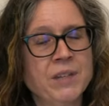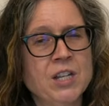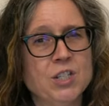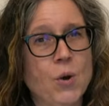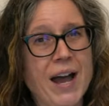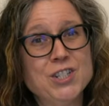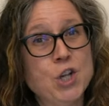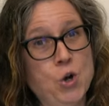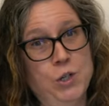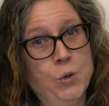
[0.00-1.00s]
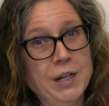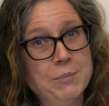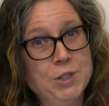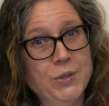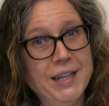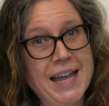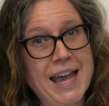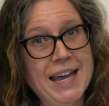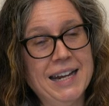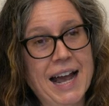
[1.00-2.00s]
So I don't know what I'm doing.
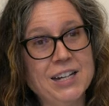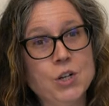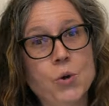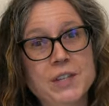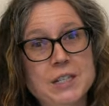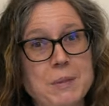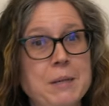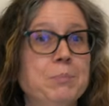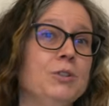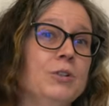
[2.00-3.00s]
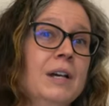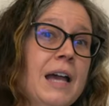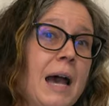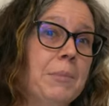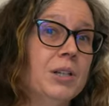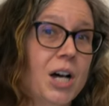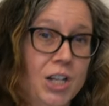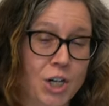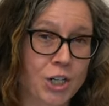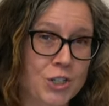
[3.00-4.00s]
And I know these people at
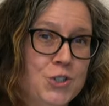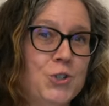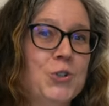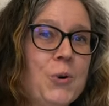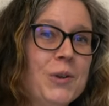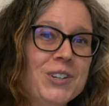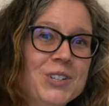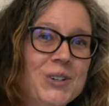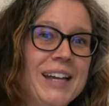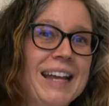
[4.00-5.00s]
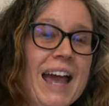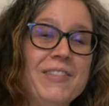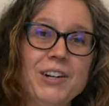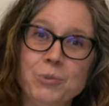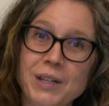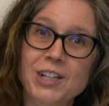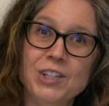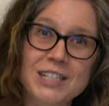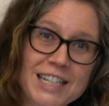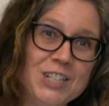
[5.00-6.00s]
Milan Art do know what they're doing and they're really
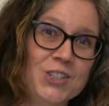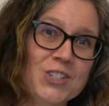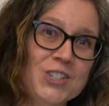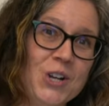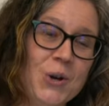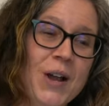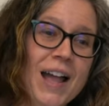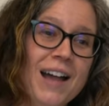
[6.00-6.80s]
good teachers. So